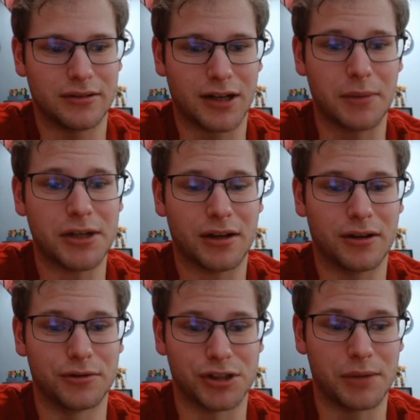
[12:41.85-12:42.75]
top deck
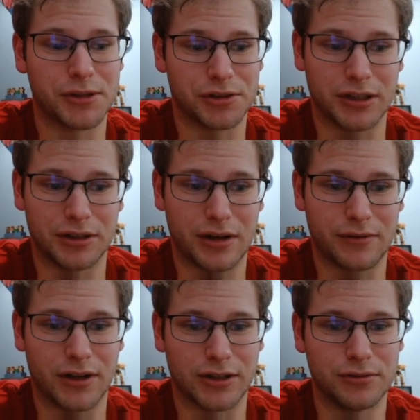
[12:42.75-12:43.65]
Ojama Trio out of
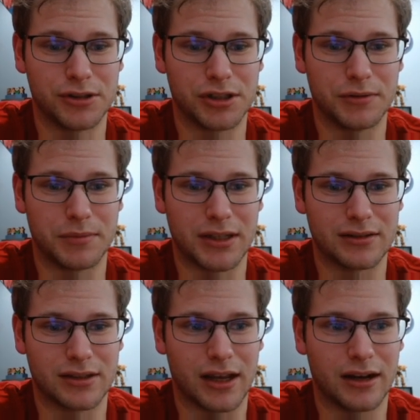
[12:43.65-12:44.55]
Hakuuji would be
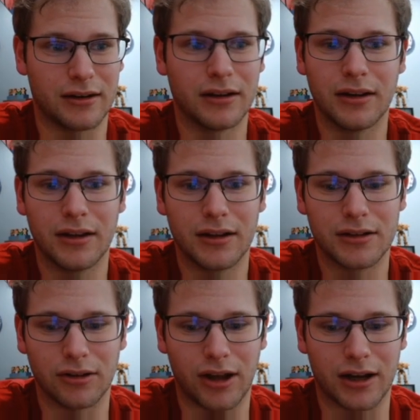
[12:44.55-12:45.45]
insane to
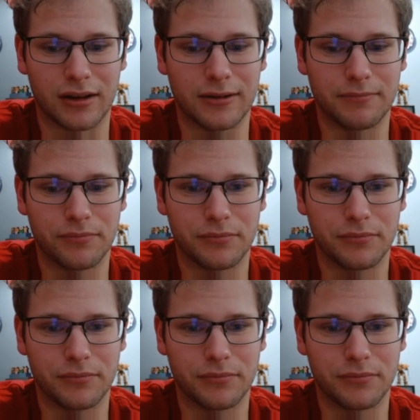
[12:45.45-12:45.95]
lock them.